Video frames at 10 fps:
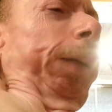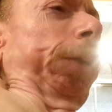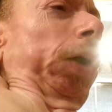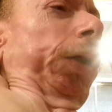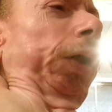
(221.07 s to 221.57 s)

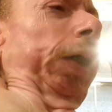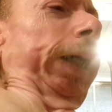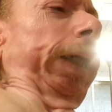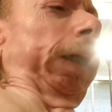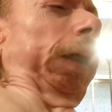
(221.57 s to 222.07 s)
Keep going till
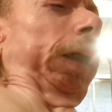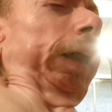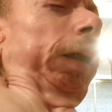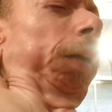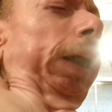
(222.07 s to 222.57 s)
the end.
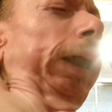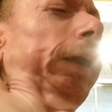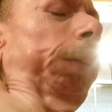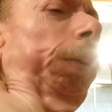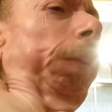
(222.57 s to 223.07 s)
The
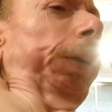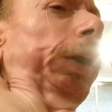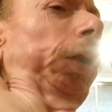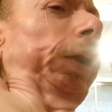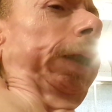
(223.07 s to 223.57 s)
last couple
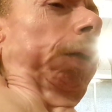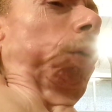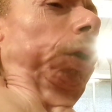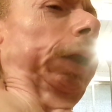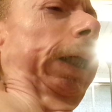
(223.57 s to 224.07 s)
episodes, and then
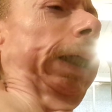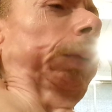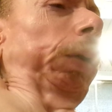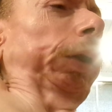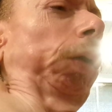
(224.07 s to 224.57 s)
of course the
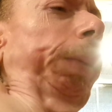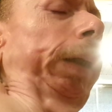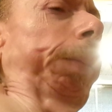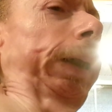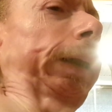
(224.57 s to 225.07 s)
last one's gonna
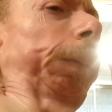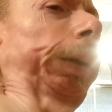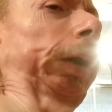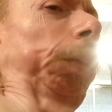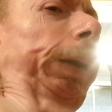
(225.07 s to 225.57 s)
be the best
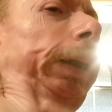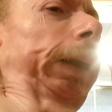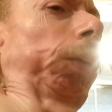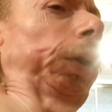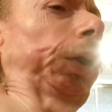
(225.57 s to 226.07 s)
episode
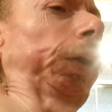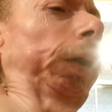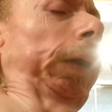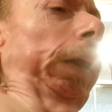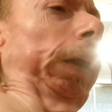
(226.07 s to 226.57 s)
because they want you
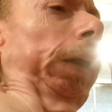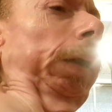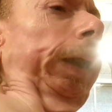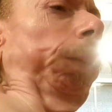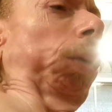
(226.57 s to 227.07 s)
to
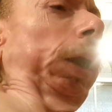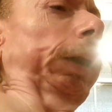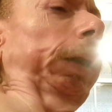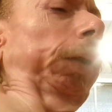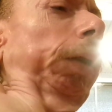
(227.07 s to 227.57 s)
keep
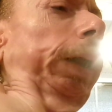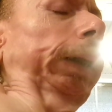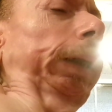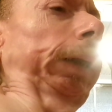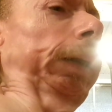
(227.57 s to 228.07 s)
watching until the
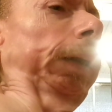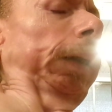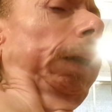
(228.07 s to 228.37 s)
next season.